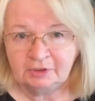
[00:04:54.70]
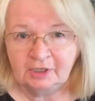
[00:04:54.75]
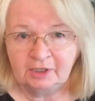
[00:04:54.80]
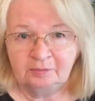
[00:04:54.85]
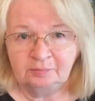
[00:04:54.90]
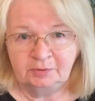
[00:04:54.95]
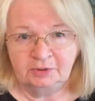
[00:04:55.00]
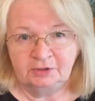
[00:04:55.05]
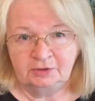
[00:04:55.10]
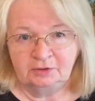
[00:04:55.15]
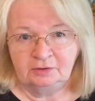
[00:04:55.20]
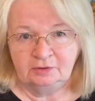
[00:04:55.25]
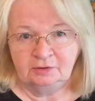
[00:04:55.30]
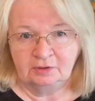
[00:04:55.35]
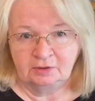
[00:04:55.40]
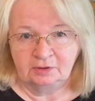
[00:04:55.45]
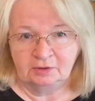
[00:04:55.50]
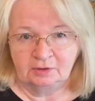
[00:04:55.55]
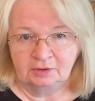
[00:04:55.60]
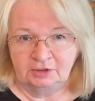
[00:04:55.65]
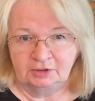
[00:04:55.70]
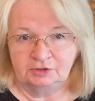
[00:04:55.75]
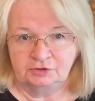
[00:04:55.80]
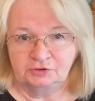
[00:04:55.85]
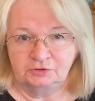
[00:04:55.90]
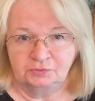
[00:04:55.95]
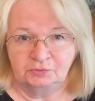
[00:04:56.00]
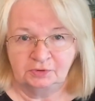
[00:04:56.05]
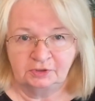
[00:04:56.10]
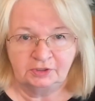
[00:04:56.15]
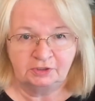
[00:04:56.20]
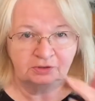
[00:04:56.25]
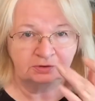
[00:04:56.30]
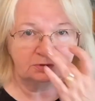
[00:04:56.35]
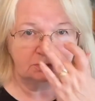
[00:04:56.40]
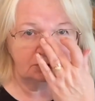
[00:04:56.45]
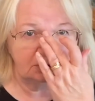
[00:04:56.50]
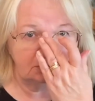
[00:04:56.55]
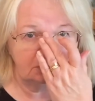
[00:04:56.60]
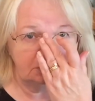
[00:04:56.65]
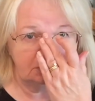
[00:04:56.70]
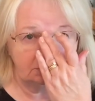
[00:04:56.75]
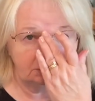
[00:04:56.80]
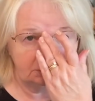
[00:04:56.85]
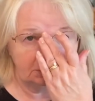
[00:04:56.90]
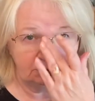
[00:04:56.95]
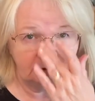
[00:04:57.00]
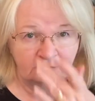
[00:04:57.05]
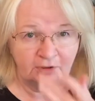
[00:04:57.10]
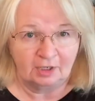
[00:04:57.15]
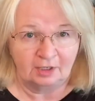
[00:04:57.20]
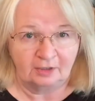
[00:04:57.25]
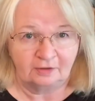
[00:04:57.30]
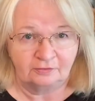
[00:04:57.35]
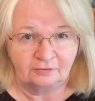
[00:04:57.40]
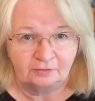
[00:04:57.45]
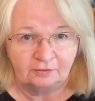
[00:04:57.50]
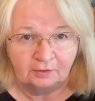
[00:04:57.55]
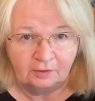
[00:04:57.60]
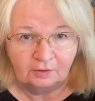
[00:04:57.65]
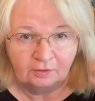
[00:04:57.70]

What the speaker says: I've been enjoying, and guys,